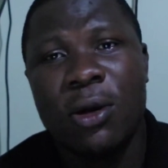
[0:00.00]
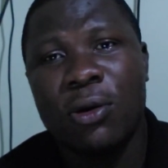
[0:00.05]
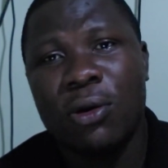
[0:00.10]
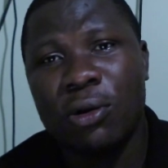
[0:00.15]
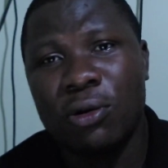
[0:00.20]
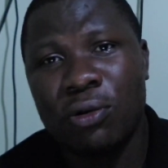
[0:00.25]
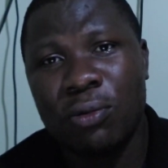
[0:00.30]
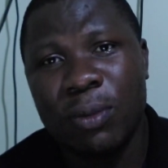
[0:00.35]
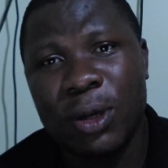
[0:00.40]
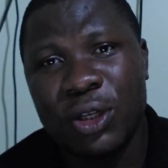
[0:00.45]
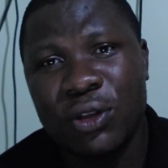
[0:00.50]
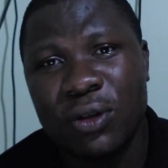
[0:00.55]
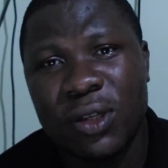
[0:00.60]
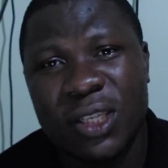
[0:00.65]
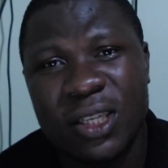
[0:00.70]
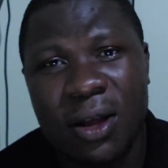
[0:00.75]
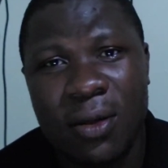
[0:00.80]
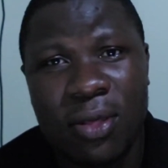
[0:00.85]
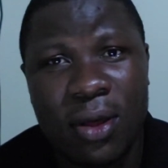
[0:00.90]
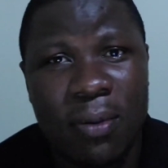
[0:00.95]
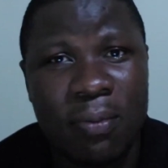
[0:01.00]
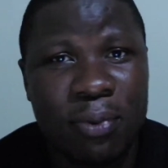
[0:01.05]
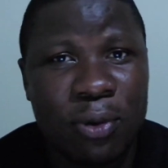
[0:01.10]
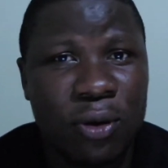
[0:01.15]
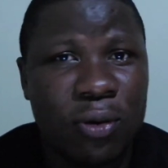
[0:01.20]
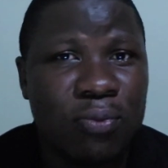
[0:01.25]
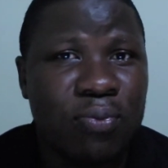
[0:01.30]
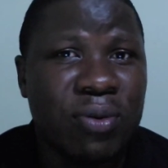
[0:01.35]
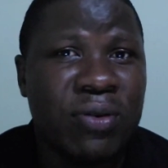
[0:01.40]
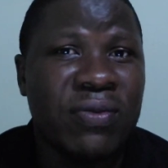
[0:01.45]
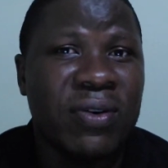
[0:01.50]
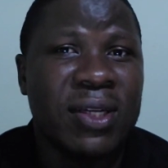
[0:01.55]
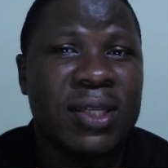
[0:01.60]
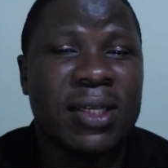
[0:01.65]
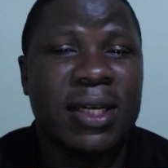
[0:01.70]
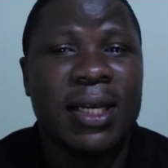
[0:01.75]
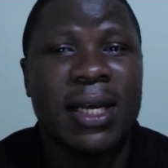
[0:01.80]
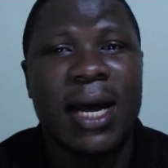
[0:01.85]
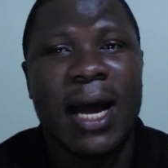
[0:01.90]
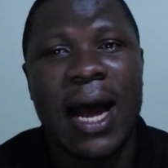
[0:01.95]
not to mention Southampton
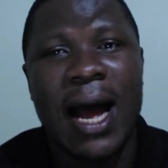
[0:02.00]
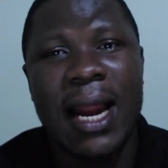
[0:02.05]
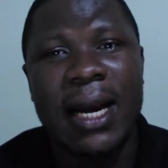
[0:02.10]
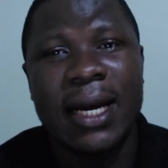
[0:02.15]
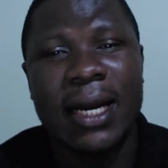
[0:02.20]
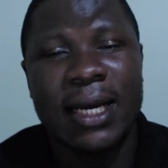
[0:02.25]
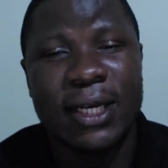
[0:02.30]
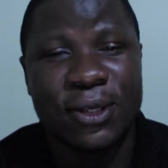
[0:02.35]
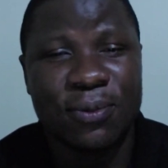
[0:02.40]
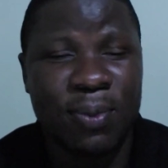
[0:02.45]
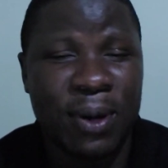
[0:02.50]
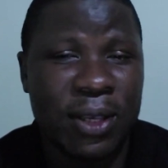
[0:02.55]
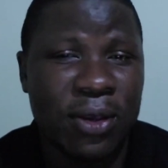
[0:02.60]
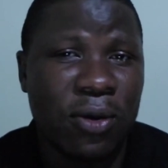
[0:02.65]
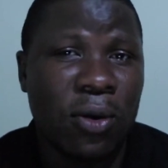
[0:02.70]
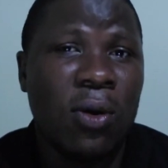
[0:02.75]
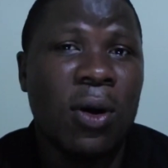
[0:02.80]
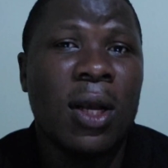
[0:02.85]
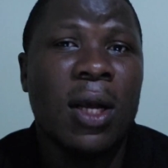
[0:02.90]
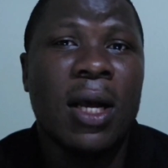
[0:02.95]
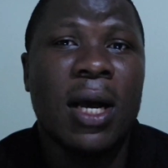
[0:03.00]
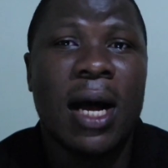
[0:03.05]
previously, and Espanyol.